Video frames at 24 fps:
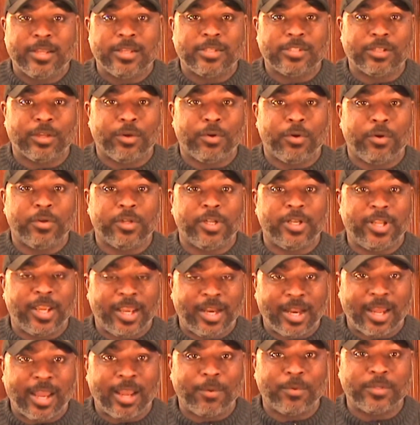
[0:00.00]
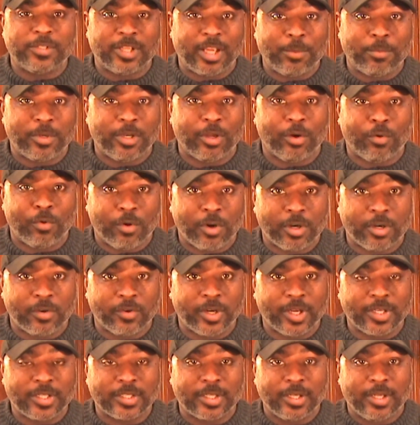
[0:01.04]
So on the day that I was able to
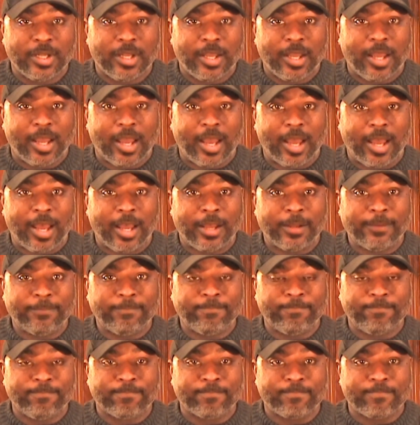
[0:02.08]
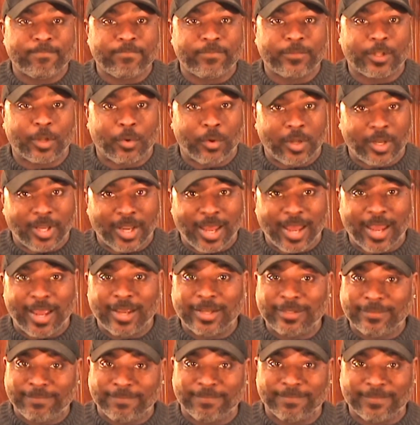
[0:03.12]
order it
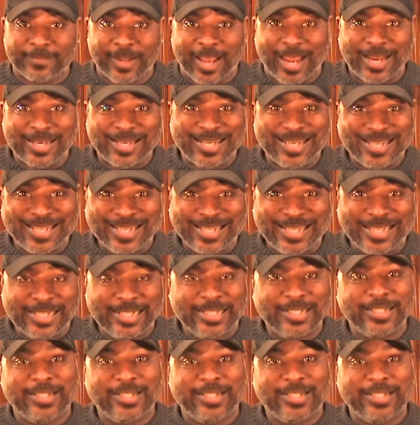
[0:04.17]
online, I did,